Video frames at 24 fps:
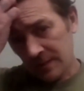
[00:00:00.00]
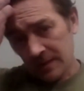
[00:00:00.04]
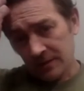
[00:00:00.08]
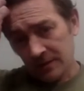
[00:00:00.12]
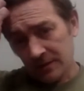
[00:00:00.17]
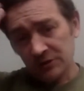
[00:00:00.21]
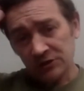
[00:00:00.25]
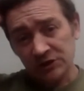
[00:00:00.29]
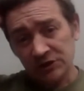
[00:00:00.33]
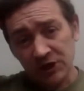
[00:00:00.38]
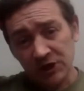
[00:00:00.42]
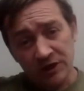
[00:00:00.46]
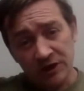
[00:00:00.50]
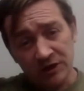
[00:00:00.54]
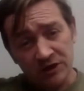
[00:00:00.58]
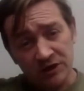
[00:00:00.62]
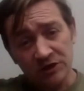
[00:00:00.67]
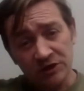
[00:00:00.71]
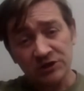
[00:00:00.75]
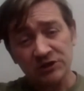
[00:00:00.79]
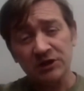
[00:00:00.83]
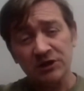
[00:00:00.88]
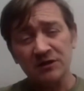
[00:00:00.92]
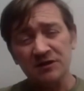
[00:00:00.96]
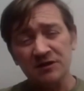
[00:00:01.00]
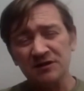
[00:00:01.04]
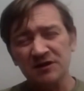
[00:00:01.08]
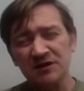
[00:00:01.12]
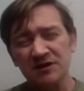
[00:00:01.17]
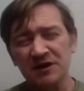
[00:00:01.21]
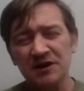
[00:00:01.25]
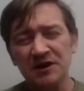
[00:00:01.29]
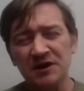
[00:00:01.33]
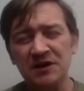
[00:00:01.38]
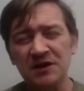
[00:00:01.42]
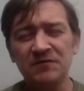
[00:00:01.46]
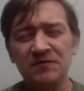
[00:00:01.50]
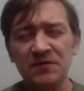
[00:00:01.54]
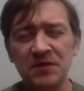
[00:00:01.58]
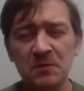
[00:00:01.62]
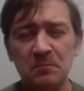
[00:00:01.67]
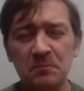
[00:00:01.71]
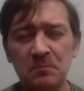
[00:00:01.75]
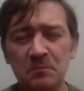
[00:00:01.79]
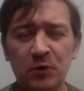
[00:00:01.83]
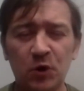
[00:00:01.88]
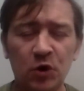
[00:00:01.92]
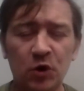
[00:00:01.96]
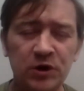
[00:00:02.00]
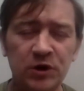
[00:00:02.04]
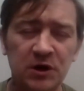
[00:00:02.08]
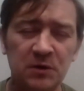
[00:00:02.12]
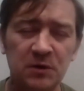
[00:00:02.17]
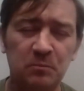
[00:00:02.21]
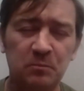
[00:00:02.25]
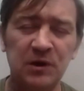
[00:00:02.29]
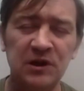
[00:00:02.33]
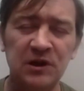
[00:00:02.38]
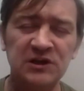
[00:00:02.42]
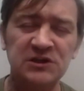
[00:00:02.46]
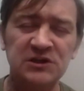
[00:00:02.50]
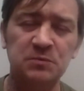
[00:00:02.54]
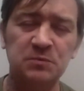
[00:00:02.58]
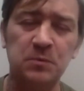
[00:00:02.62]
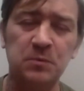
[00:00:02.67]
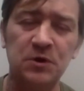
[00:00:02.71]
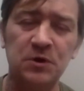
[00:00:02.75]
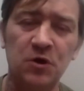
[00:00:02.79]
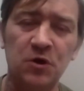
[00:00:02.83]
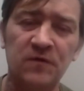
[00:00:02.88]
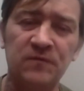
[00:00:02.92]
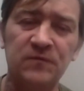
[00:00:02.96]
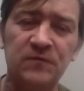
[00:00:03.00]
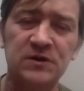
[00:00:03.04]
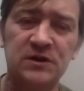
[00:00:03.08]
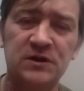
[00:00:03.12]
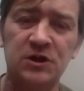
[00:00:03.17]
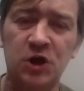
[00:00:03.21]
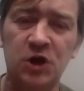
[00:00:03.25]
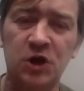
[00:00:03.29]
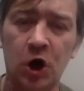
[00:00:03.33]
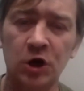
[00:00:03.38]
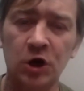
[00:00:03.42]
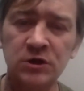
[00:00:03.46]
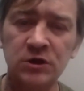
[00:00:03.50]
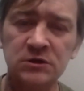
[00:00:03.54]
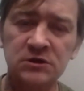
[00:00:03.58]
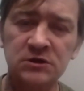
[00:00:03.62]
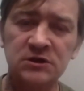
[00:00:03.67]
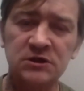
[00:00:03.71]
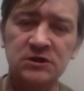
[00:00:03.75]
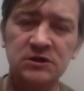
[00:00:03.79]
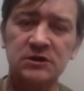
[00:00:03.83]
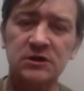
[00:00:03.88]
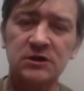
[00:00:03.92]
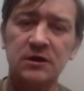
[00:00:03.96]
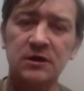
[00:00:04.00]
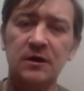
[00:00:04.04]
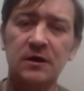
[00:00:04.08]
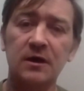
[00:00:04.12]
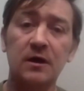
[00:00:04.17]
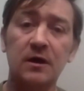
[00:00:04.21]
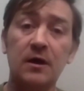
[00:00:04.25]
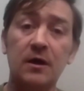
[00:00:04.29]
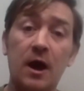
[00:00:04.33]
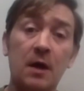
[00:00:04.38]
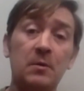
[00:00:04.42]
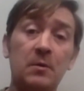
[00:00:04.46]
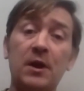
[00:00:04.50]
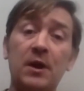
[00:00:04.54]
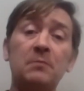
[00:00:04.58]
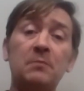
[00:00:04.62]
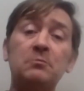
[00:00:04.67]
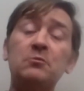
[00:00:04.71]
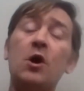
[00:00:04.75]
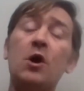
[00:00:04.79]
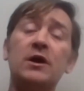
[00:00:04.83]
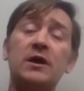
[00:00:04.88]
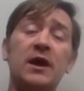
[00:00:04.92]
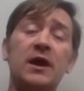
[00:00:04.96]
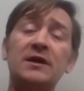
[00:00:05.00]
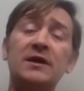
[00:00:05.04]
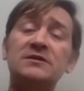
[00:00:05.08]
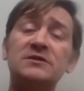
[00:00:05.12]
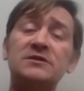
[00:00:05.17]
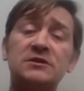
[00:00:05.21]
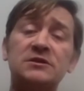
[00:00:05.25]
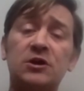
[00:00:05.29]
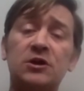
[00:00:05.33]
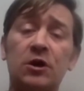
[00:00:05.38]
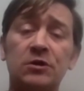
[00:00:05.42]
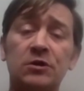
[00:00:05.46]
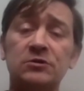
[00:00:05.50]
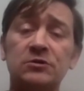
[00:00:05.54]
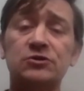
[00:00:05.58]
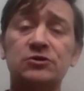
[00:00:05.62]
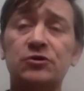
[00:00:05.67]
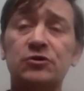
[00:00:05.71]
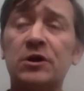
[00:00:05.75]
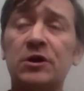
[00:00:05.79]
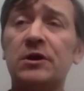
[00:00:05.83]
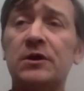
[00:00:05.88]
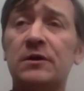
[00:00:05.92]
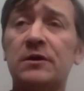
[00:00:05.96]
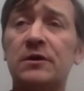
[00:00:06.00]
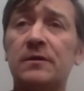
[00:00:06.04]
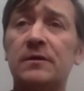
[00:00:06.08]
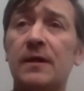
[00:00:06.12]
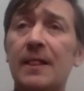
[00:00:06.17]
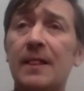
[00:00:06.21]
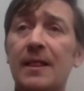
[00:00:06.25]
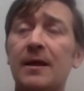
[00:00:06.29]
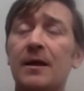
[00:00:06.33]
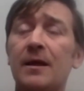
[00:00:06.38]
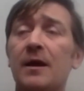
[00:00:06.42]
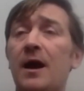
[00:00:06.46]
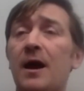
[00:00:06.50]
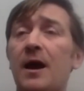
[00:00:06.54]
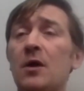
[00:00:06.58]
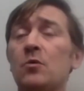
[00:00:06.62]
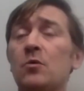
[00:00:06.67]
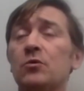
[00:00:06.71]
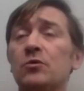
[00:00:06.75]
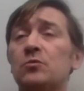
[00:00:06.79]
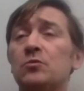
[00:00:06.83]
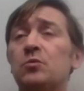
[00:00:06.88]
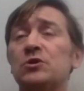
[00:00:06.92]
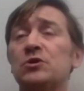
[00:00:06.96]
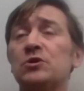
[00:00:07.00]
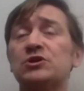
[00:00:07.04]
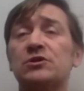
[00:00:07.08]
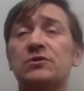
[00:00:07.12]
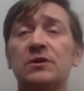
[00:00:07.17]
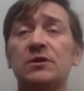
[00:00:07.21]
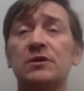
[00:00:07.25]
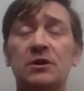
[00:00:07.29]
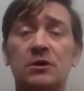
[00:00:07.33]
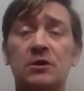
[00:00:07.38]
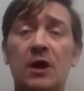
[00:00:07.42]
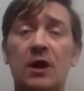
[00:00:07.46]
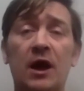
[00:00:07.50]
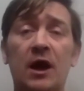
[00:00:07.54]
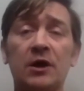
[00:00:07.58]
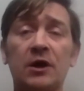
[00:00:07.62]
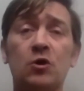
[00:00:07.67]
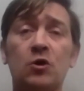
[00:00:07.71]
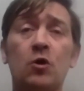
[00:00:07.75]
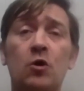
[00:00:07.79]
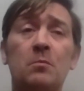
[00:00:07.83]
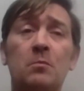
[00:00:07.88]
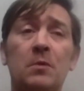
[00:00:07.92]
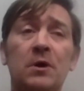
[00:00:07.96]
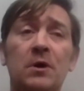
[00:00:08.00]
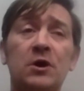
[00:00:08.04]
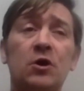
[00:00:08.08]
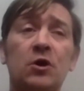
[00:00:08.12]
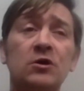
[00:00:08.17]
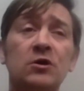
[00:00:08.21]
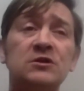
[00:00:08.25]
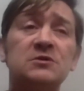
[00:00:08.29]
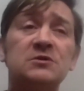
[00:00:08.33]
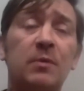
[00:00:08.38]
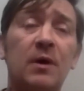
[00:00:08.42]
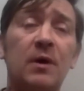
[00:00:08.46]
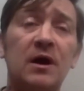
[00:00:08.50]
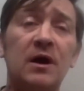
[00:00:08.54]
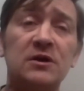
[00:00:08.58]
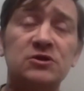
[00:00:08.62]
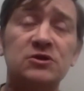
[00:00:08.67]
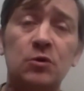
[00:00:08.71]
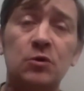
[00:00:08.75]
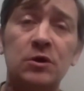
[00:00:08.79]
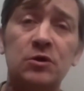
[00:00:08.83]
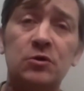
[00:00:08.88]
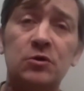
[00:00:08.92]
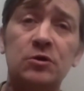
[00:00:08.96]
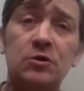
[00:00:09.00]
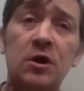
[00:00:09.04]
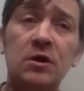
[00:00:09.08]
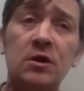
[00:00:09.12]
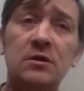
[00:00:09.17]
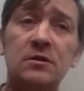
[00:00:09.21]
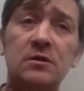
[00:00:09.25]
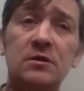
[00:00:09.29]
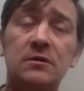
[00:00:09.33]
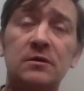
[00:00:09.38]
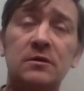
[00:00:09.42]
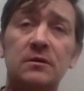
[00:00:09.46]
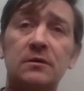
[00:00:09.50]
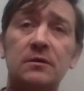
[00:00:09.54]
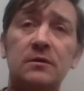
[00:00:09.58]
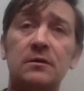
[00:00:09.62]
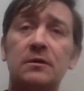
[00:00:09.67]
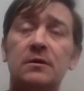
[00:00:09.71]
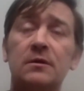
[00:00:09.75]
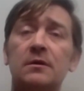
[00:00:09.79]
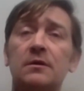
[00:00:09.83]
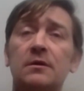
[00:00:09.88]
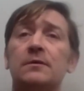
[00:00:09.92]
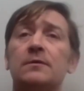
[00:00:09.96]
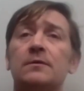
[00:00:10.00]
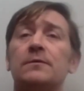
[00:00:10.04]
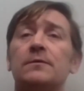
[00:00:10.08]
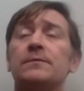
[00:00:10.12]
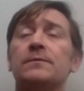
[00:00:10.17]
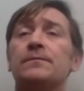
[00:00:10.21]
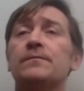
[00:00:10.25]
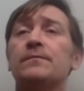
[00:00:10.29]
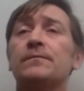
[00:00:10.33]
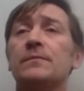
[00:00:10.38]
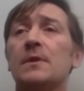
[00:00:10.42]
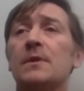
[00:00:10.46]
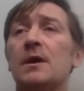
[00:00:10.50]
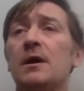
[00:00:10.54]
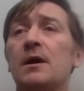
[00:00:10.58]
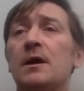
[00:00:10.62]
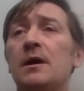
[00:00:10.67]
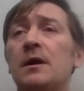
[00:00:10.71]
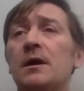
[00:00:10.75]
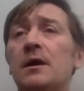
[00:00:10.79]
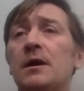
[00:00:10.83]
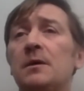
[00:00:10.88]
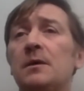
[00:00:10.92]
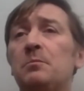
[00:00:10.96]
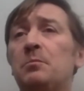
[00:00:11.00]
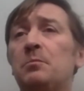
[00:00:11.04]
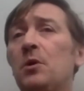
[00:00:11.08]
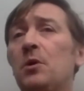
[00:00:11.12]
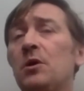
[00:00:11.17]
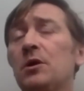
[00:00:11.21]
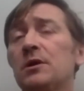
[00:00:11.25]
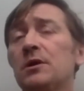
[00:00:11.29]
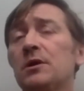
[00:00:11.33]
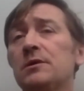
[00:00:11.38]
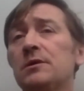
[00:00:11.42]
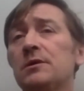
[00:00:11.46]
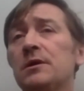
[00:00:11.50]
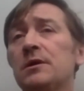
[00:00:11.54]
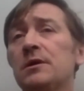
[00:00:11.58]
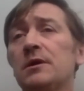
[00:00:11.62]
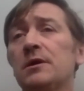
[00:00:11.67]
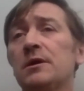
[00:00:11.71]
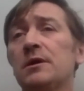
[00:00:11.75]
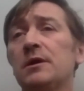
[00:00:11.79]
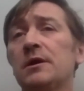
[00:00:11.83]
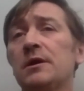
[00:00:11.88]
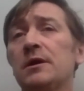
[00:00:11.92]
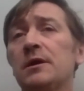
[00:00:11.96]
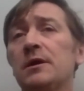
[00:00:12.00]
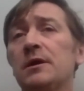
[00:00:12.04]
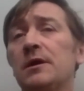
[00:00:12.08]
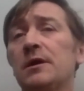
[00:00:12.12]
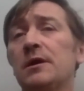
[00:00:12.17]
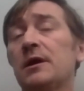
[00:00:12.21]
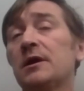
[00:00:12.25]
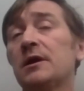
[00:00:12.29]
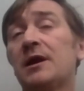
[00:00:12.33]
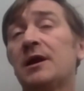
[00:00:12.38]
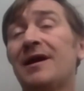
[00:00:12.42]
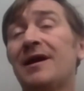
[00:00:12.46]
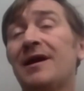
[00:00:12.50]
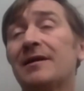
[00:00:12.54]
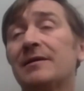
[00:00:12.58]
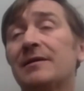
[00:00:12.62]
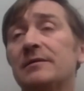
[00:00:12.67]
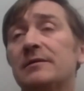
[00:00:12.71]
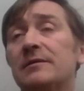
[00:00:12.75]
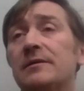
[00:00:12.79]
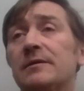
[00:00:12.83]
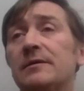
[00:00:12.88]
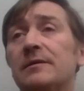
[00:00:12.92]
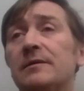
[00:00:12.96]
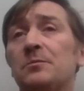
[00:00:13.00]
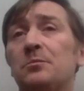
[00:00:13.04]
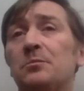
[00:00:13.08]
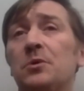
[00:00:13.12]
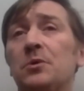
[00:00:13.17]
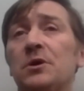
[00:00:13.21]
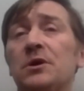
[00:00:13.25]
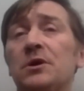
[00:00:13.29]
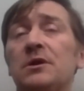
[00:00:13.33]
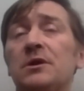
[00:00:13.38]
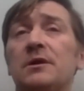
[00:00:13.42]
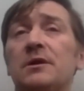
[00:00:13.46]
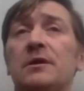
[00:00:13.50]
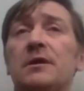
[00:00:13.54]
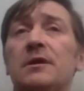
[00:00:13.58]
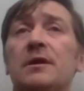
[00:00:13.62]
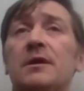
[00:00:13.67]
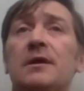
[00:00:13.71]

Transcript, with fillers: And yeah, said, you yeah, see, would, even the product placement of the guns. I mean, I'm not against guns, right? I would wish the, I got my guns back so I could hunt, uh, but uh, I can't. But